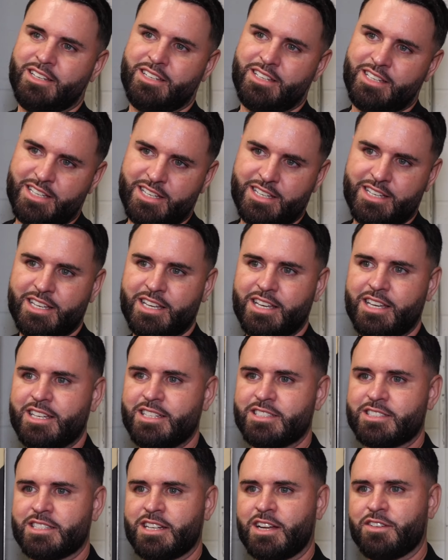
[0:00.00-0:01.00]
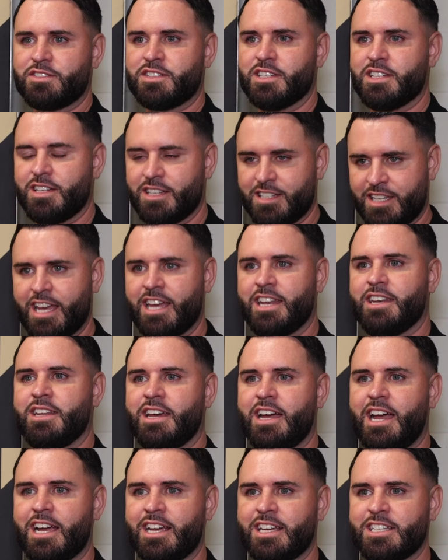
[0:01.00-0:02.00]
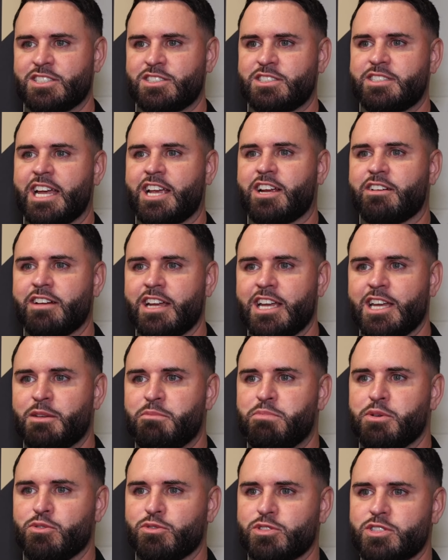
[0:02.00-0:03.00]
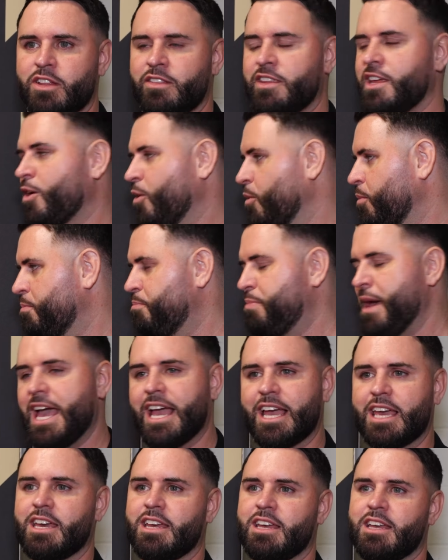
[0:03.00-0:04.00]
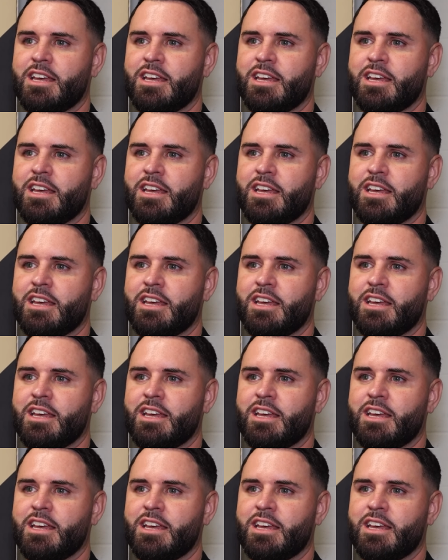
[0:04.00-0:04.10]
he's going to have to, again, hang his decorated boots on the old peg.